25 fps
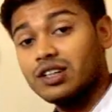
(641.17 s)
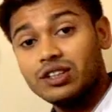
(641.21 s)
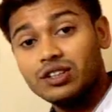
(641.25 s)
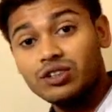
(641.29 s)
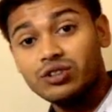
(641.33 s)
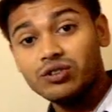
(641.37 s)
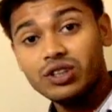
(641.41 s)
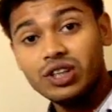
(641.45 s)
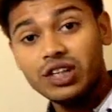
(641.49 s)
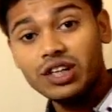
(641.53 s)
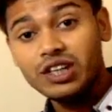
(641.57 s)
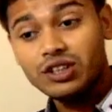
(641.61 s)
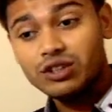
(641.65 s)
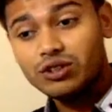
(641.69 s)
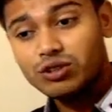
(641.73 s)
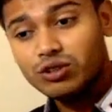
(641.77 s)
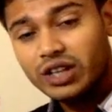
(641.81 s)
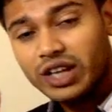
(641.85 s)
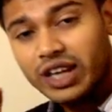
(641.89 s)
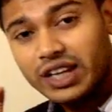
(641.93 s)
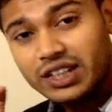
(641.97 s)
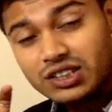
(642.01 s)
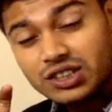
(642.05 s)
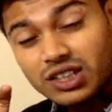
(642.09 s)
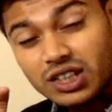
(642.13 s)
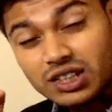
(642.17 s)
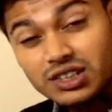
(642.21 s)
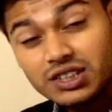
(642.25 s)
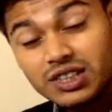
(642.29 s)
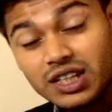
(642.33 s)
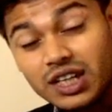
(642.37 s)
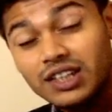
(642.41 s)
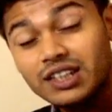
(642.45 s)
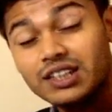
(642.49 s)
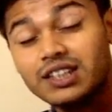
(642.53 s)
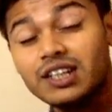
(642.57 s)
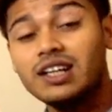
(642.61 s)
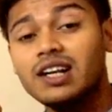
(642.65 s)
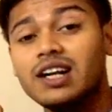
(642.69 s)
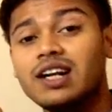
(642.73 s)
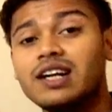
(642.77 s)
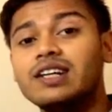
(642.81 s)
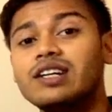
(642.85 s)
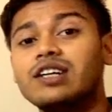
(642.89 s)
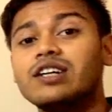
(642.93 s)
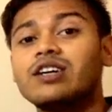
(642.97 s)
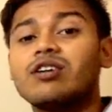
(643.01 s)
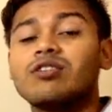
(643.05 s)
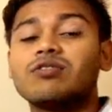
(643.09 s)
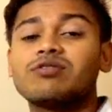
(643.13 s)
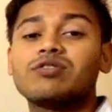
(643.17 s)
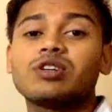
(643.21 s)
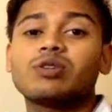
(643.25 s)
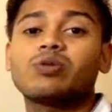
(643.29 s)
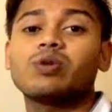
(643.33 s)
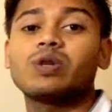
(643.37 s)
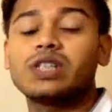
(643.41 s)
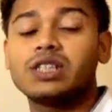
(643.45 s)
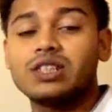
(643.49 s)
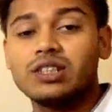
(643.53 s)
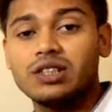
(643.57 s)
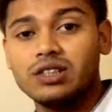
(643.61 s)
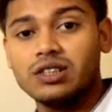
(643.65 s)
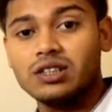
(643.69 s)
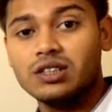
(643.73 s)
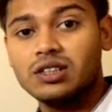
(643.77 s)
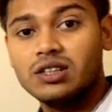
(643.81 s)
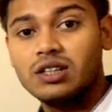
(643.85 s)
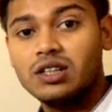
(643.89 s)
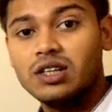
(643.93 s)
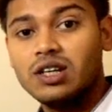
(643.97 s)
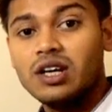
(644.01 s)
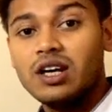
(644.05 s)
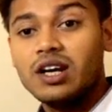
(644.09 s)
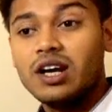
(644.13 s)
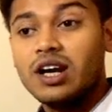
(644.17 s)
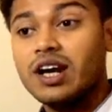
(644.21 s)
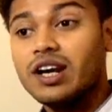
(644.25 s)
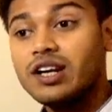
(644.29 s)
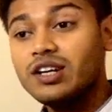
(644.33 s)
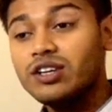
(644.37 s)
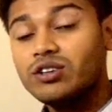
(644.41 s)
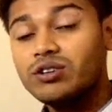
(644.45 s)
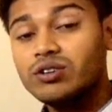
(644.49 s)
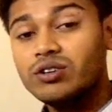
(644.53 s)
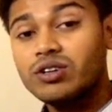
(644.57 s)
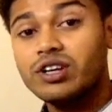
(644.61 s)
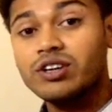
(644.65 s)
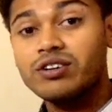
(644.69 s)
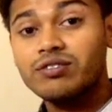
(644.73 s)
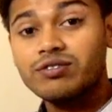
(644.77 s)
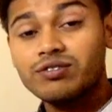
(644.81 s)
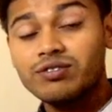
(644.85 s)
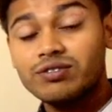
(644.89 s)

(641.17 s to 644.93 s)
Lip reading: You need to catch the central idea of the question, and you